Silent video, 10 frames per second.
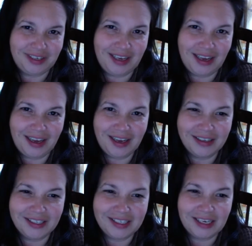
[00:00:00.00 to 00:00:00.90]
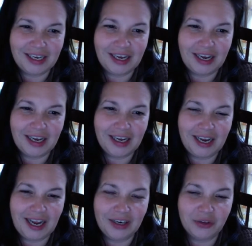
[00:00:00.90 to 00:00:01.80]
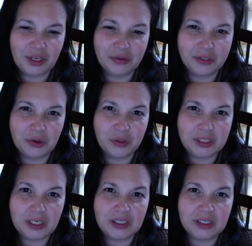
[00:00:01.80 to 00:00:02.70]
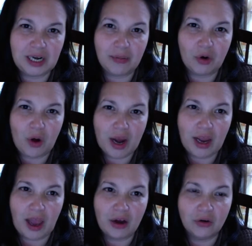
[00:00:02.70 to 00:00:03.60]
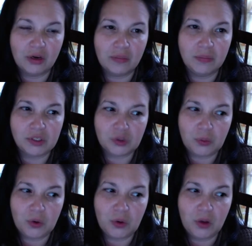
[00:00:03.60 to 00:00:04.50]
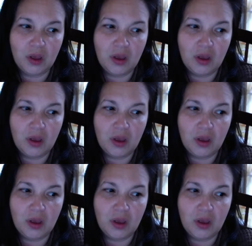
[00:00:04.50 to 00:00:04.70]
And I don't think it was a coincidence that I'm crying out, miserable,